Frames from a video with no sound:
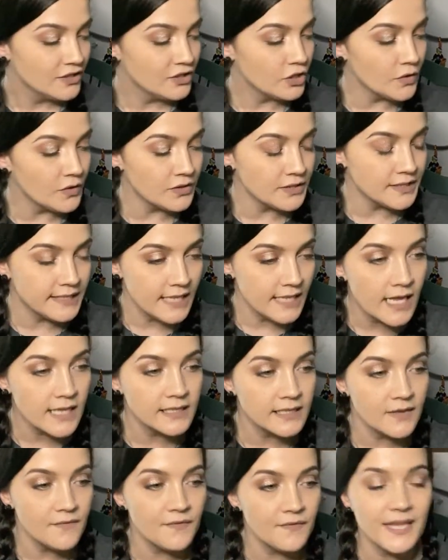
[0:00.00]
so there's
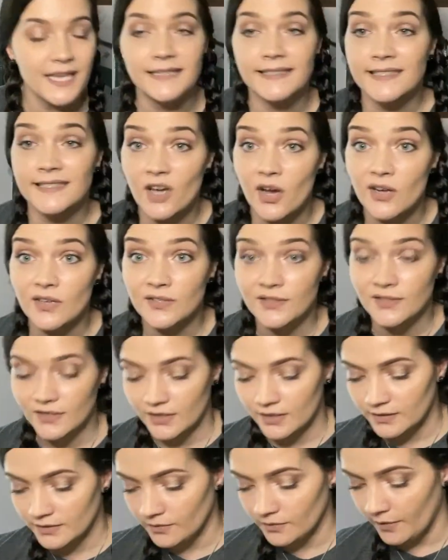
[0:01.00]
six of these
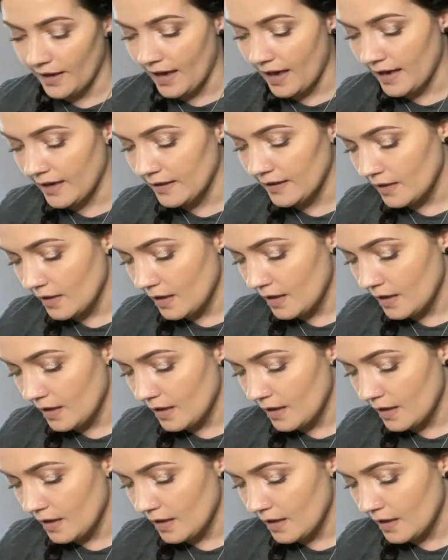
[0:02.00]
saucers, okay?